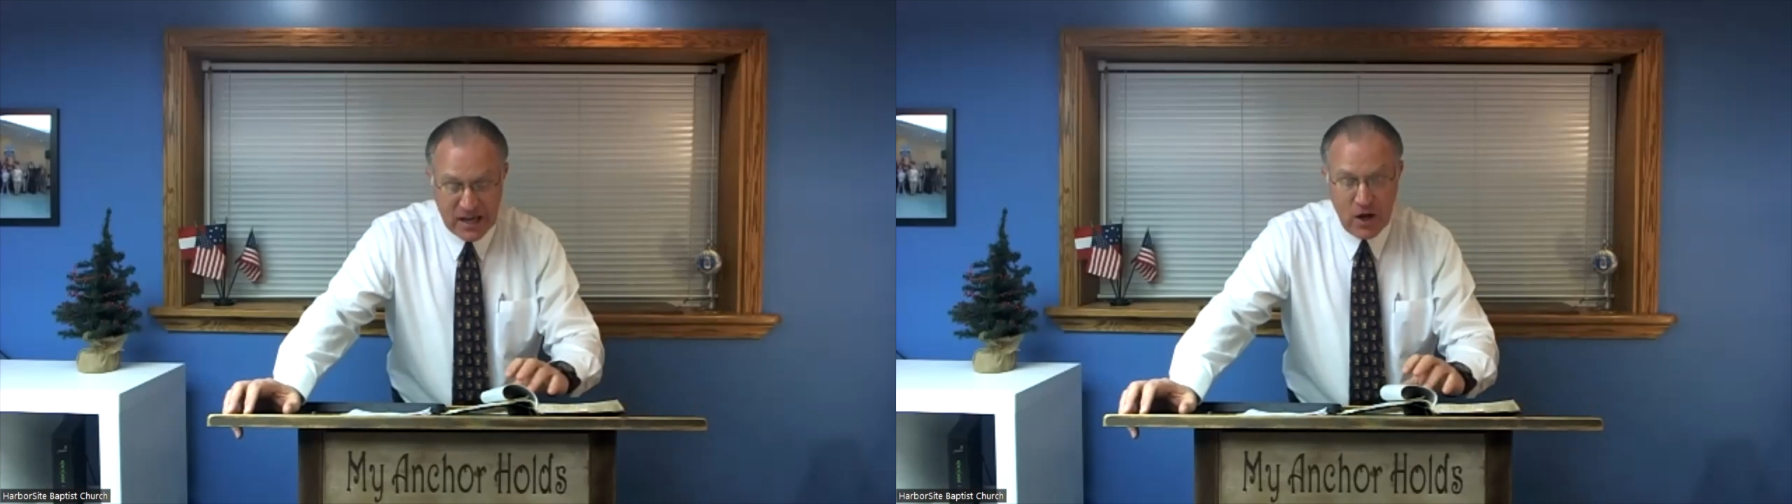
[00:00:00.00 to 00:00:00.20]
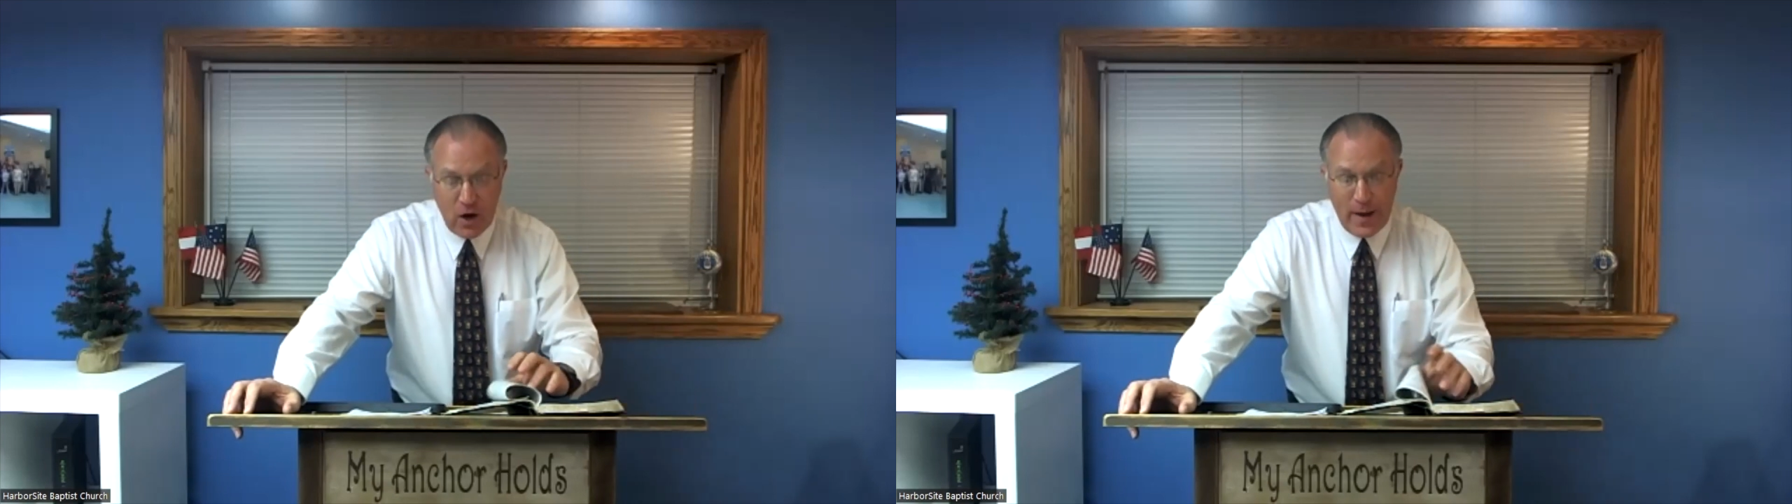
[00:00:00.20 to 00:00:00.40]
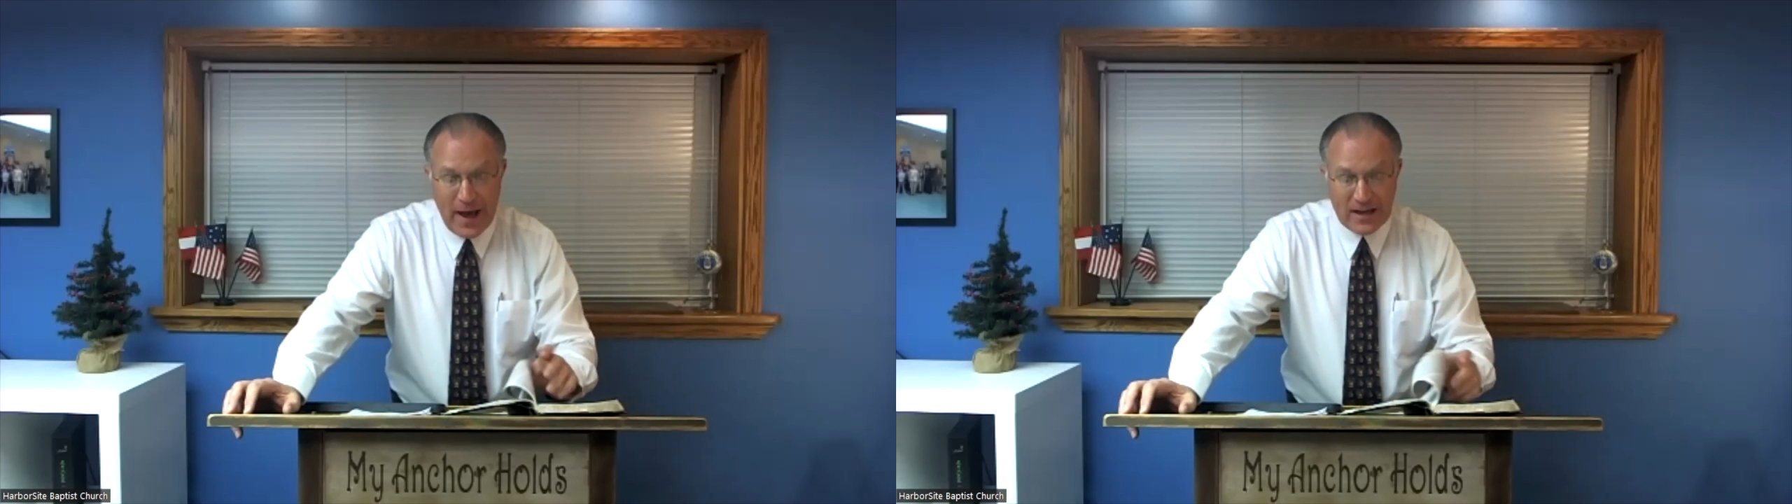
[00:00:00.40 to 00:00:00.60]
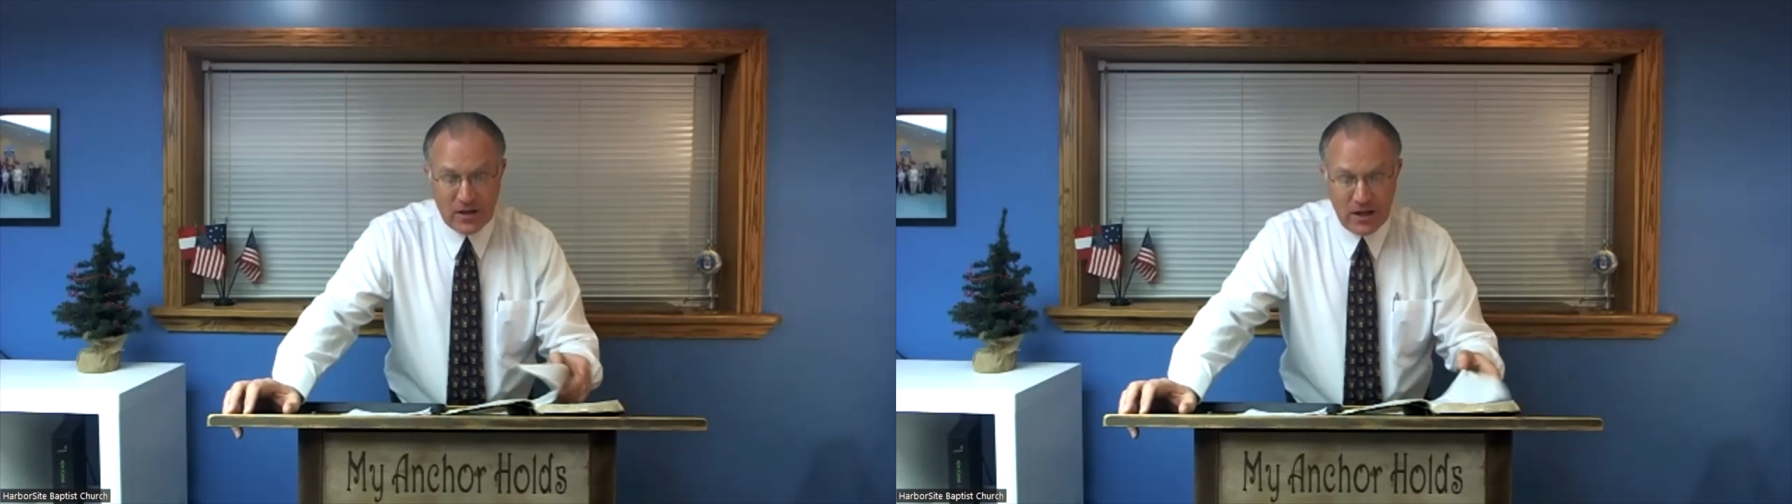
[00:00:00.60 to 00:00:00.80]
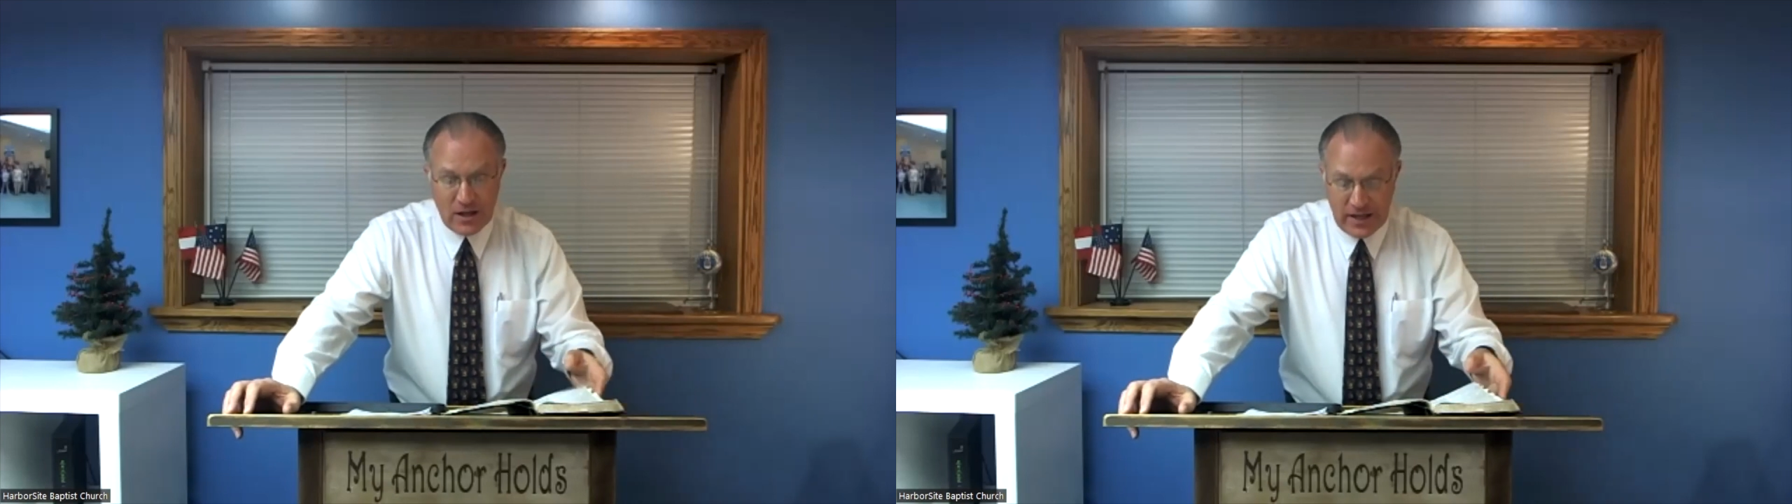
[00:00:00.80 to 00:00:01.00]
Go back
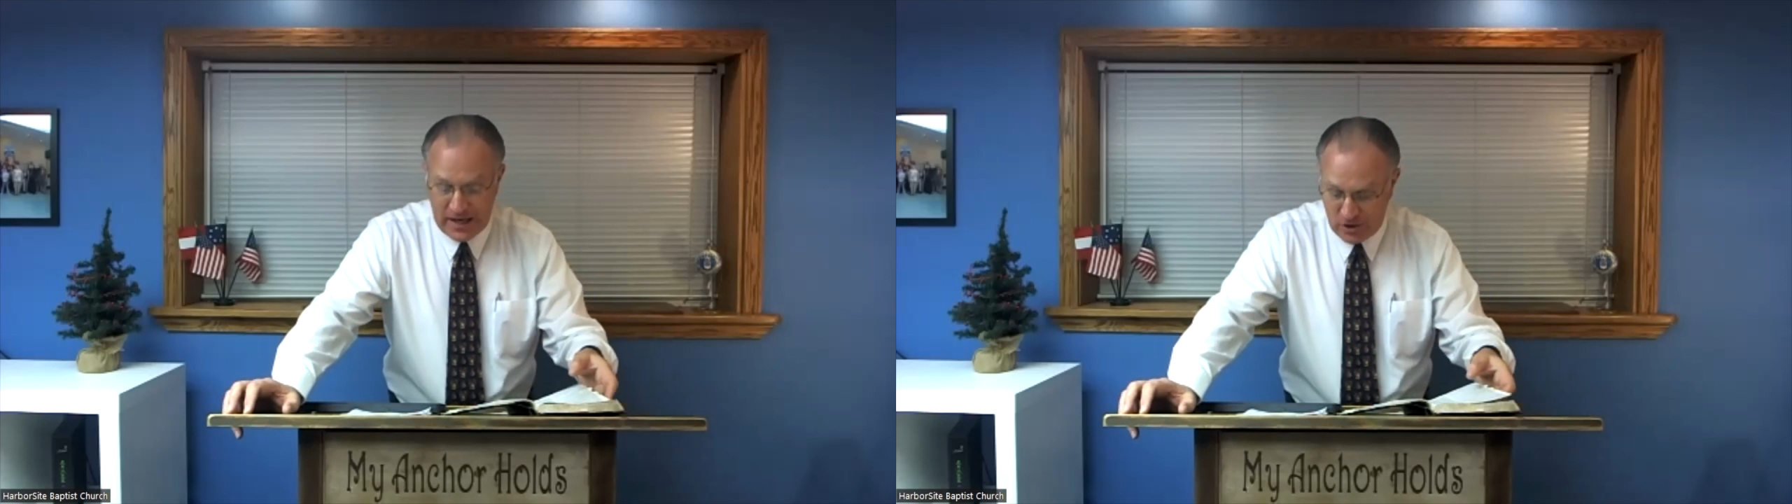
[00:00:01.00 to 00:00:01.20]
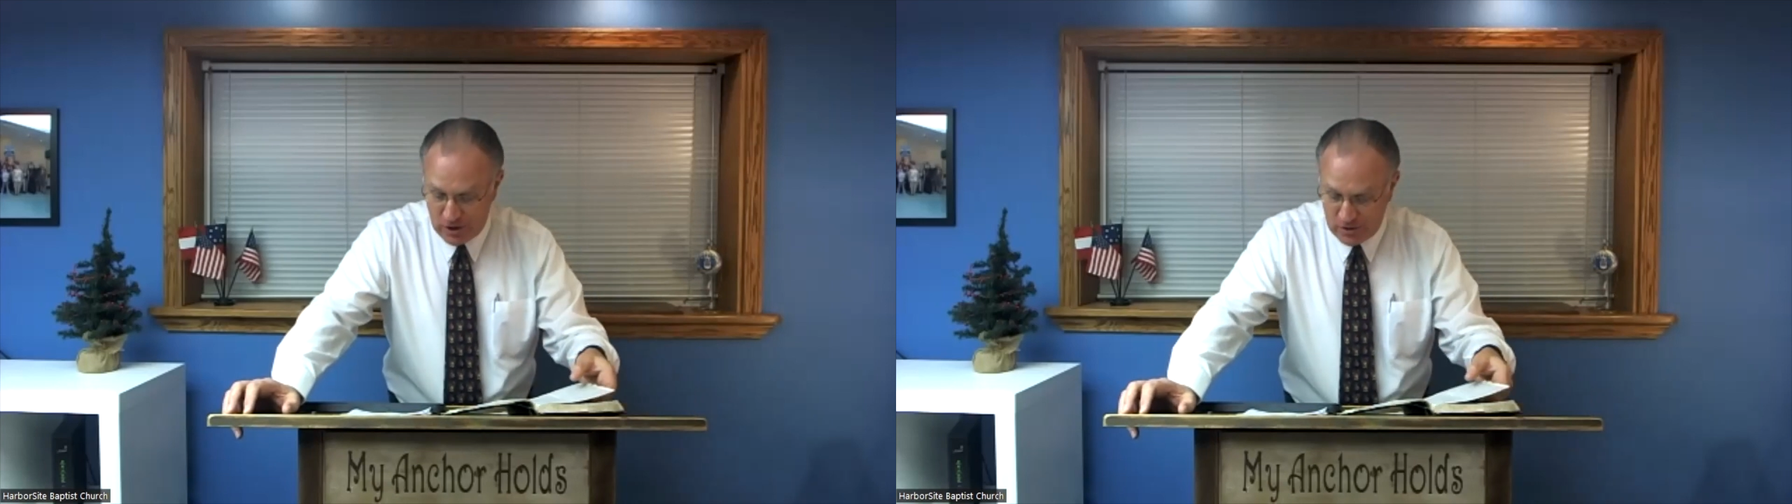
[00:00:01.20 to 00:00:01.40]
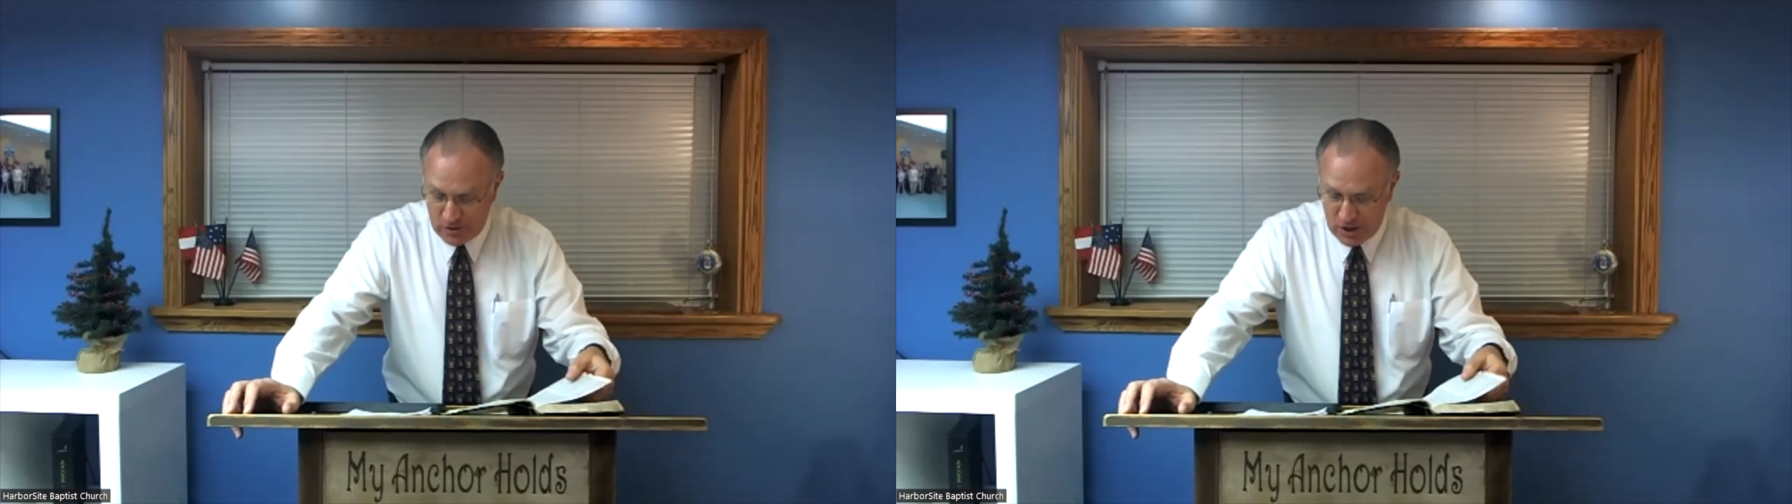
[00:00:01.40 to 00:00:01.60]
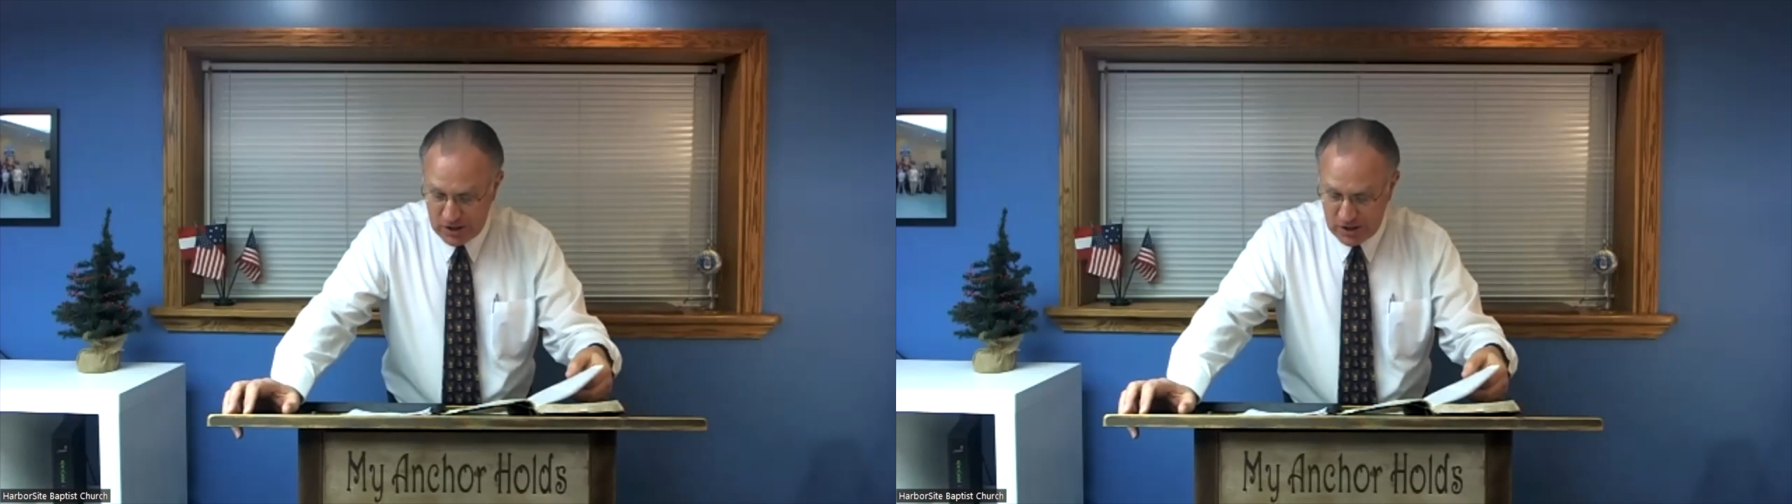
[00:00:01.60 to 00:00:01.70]
to Galatians